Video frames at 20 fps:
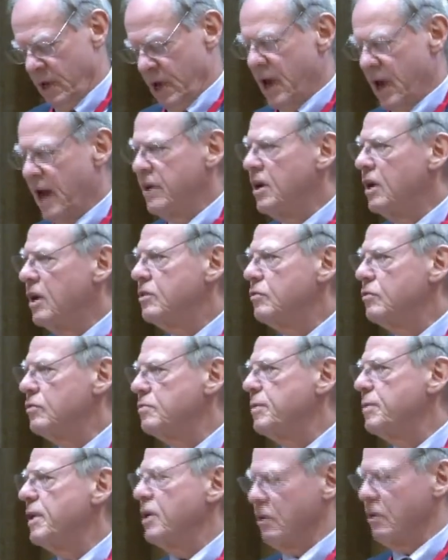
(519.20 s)
And not to
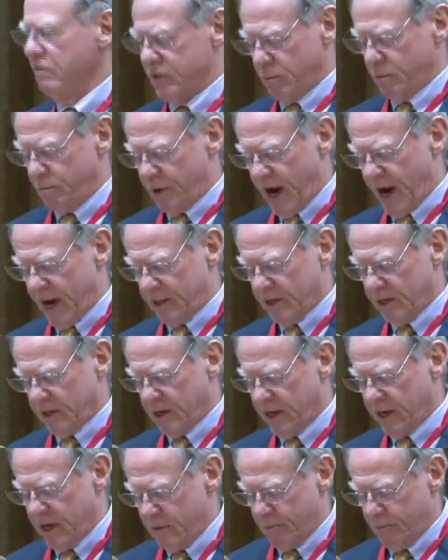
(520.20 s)
speak of the
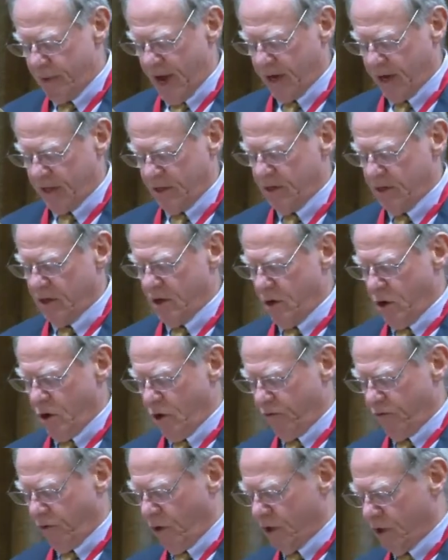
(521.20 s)
practical impact
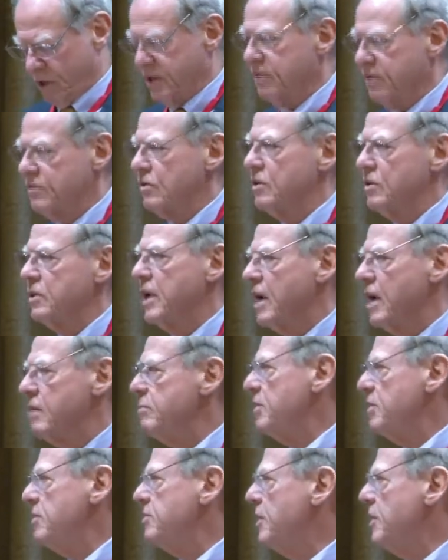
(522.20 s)
of all this on the
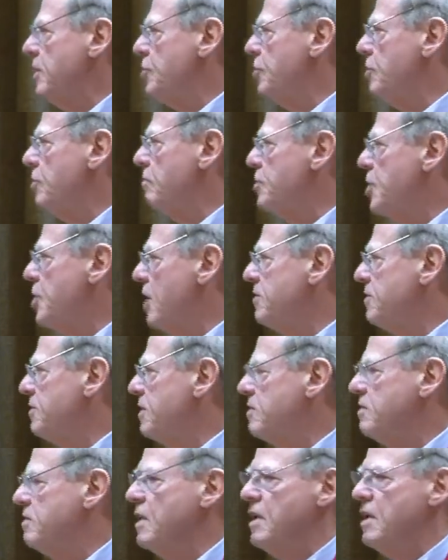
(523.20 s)
administration of
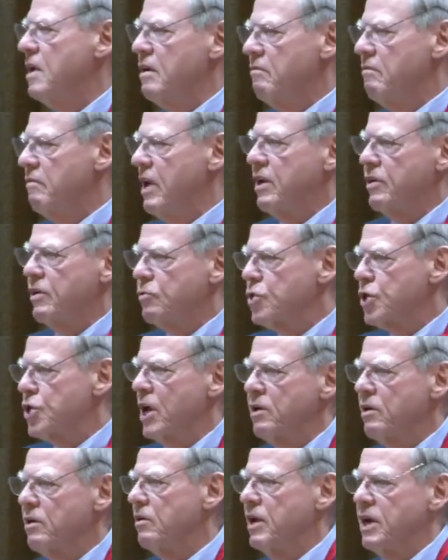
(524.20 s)
justice, where you
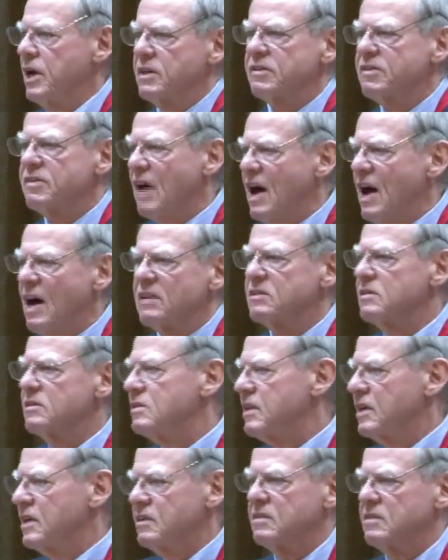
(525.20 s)
generate
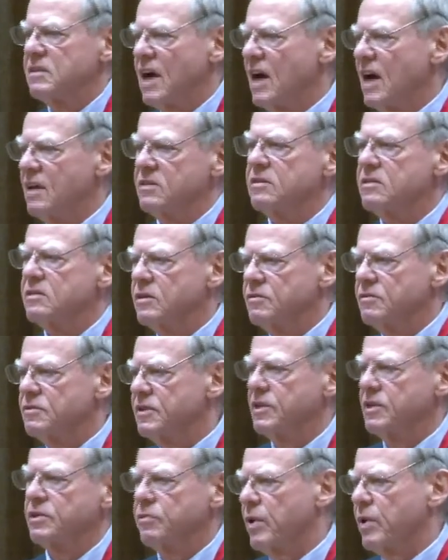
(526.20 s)
thousands and thousands of
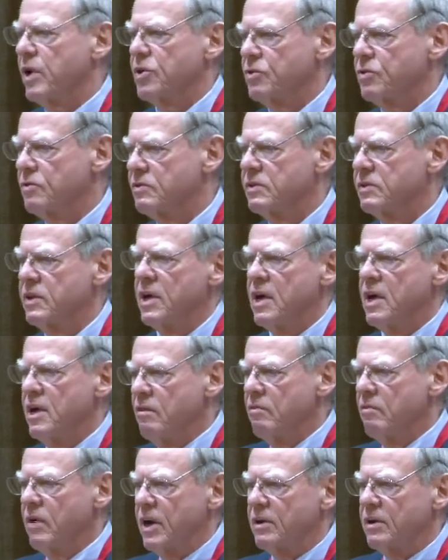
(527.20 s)
situations
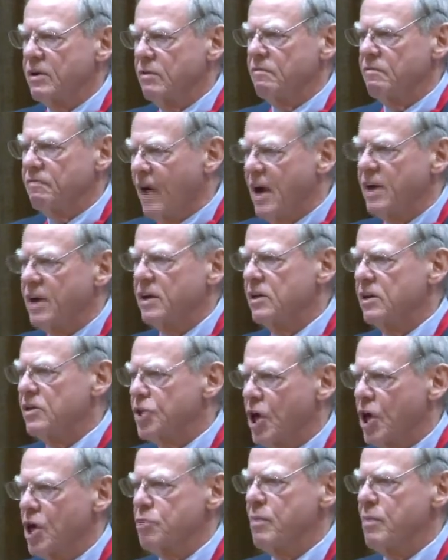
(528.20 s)
where the final
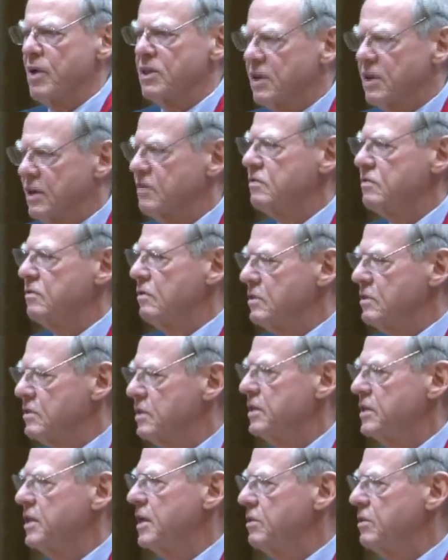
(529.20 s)
judgment is
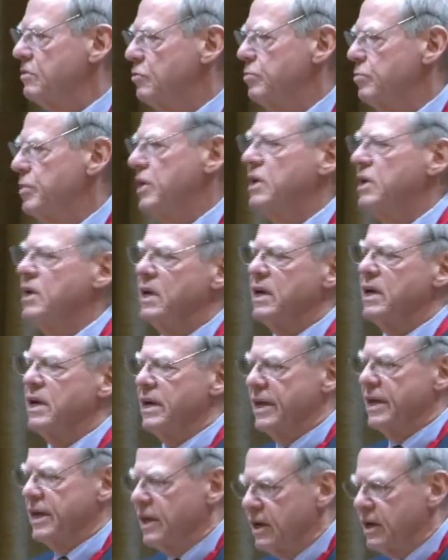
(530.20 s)
considered to be
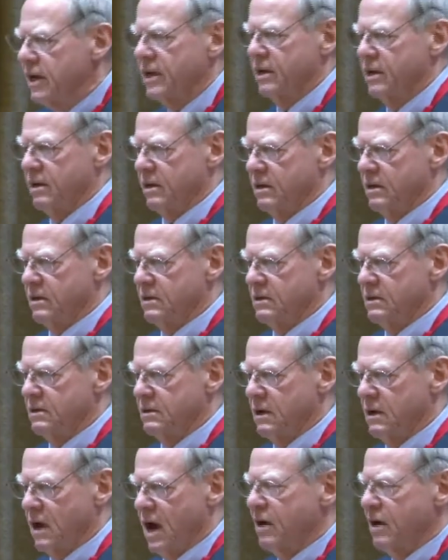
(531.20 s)
illegal.
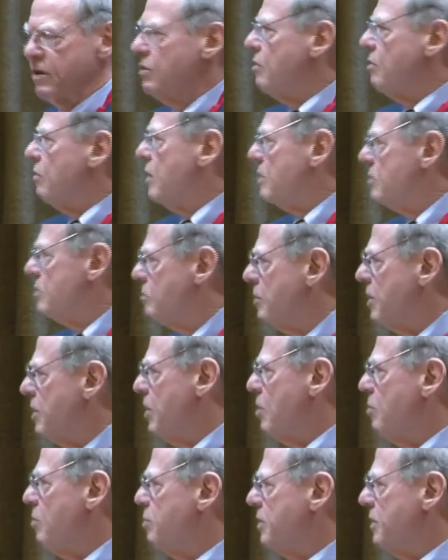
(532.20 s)
Are you going to
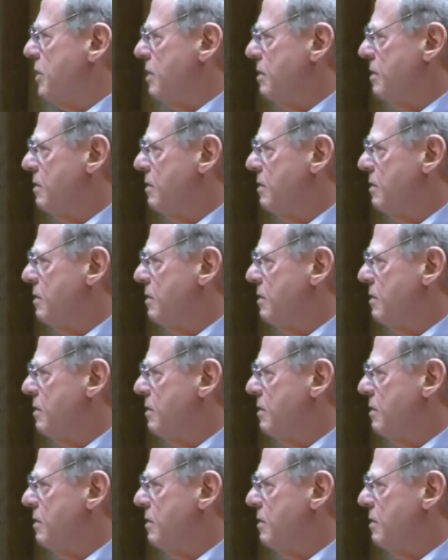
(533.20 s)
reopen?